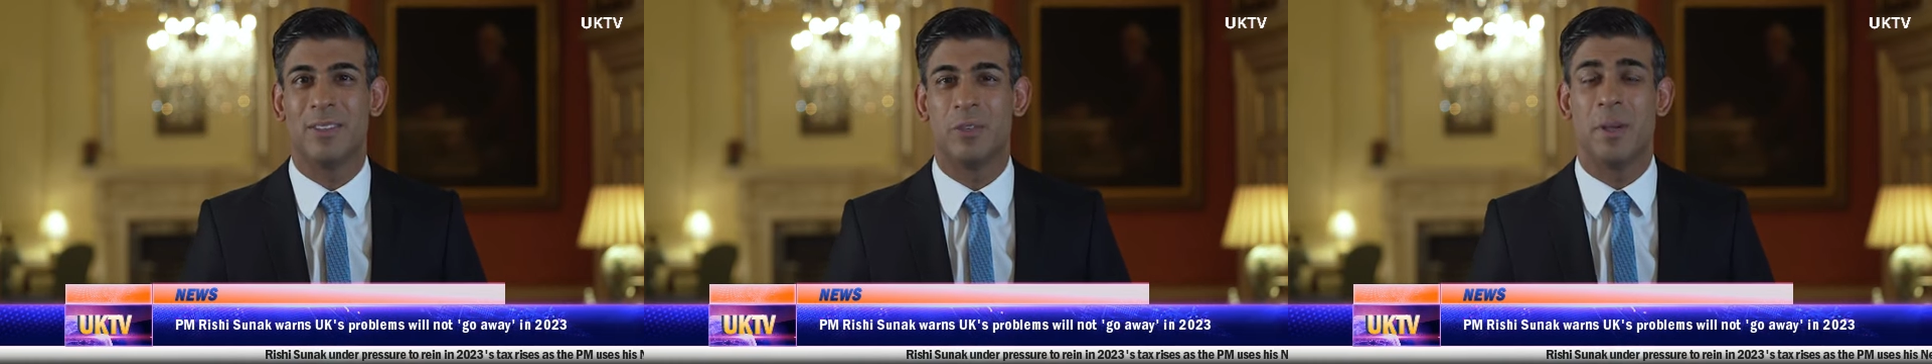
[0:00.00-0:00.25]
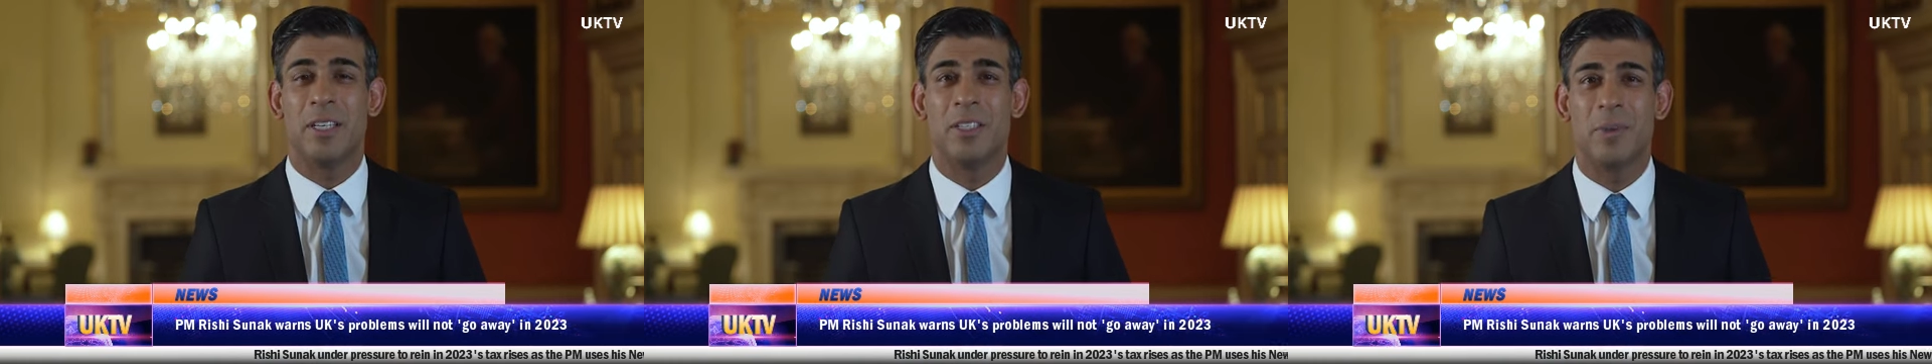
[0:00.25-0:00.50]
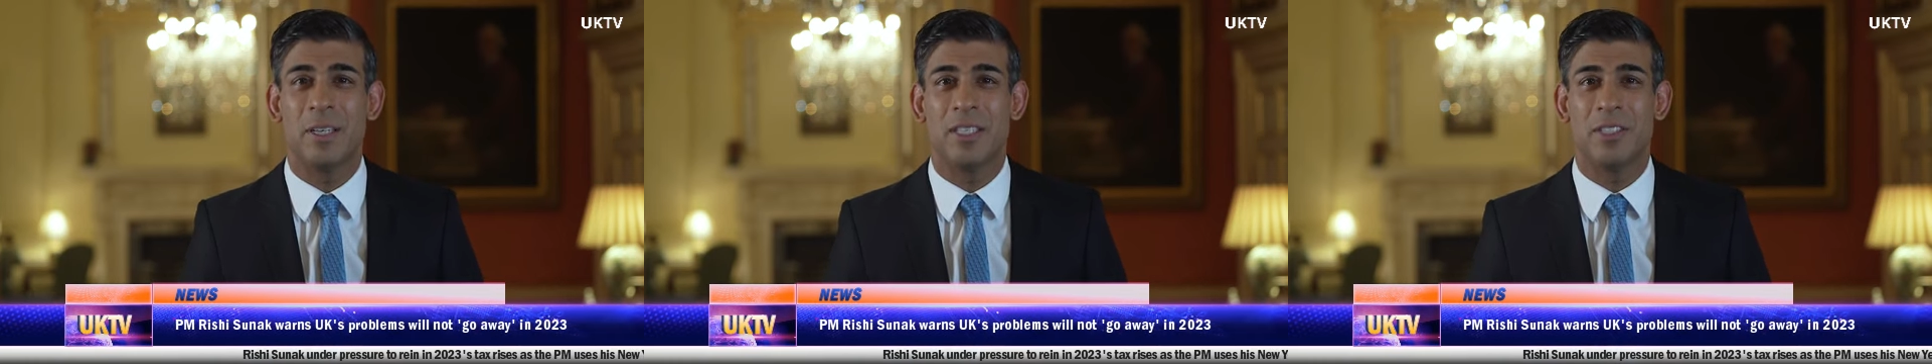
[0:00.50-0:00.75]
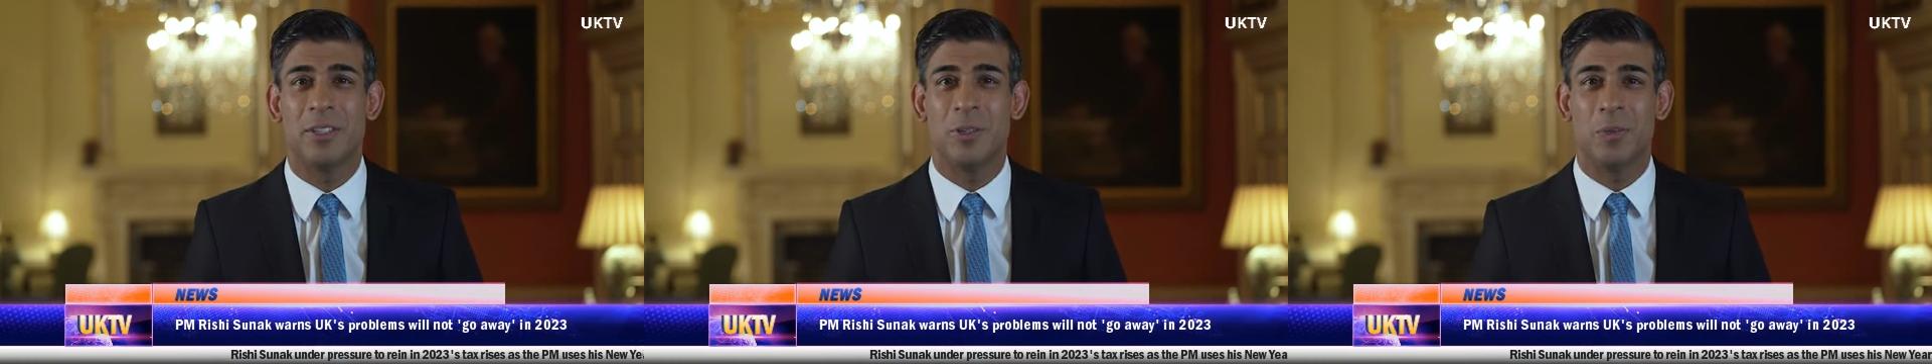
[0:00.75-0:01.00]

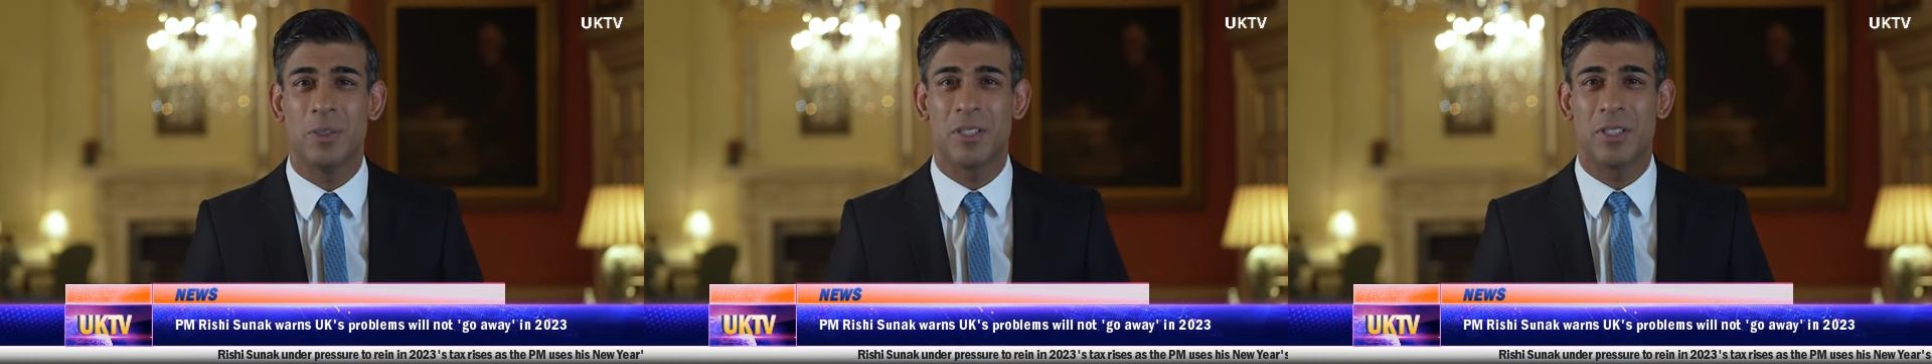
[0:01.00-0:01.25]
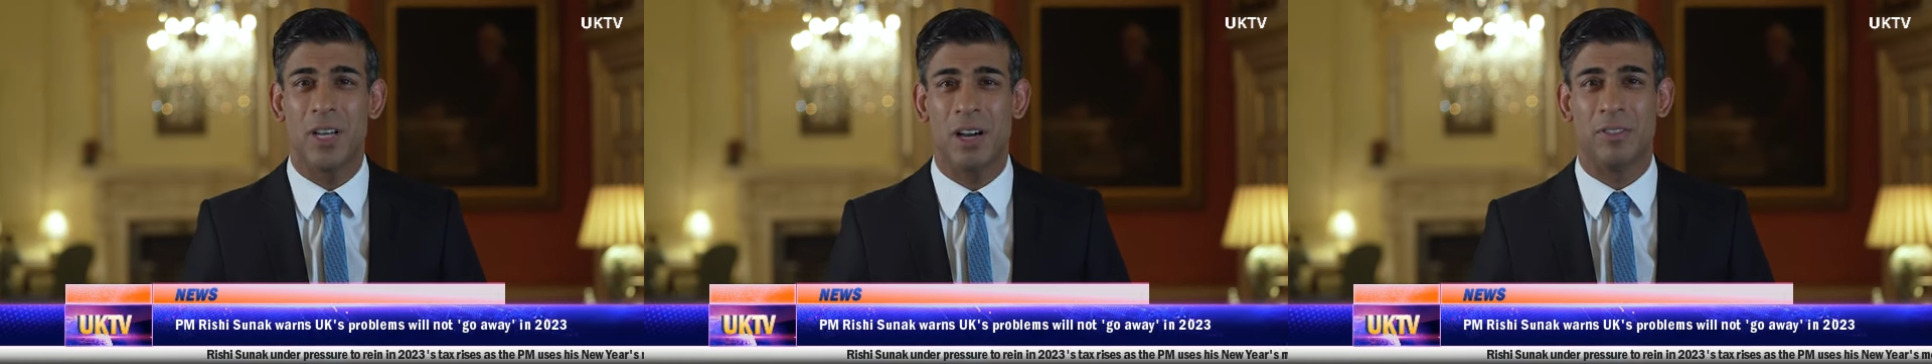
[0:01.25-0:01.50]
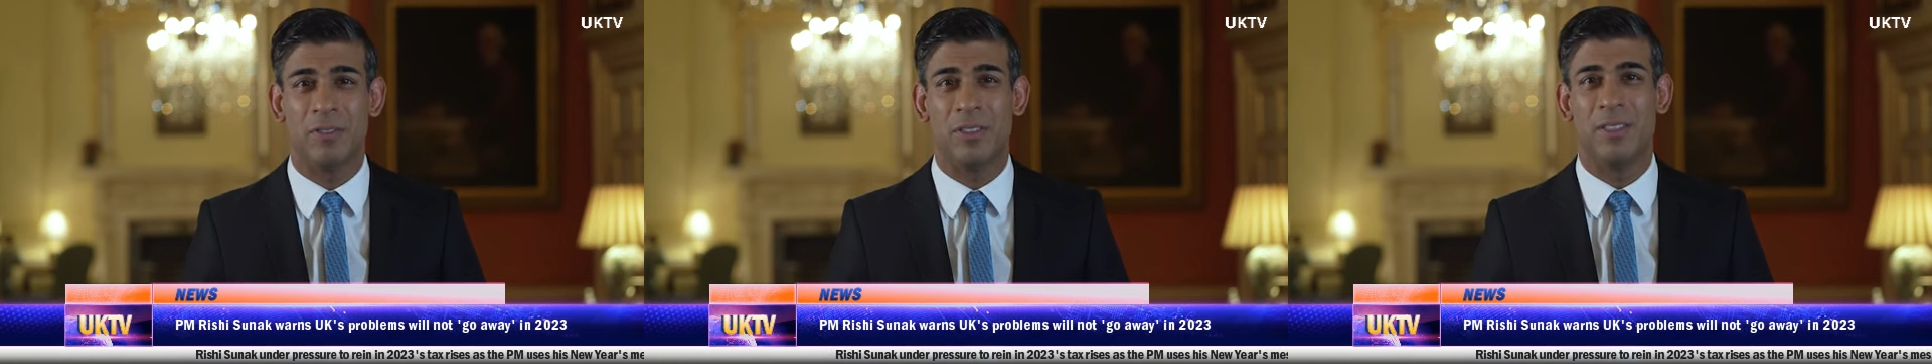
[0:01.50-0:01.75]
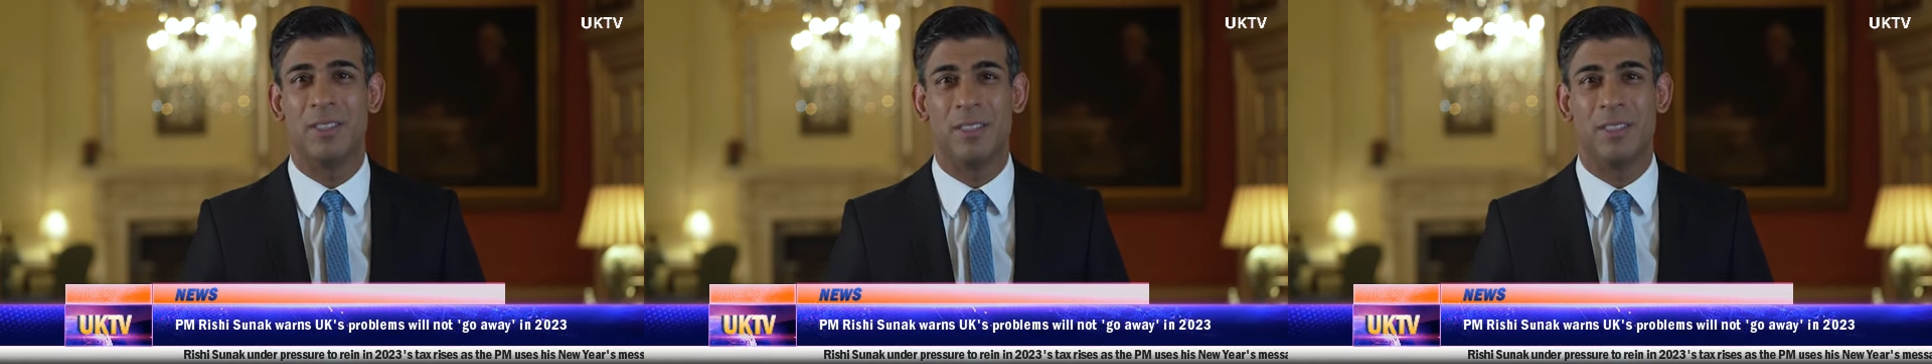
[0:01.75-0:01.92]
2022 was tough,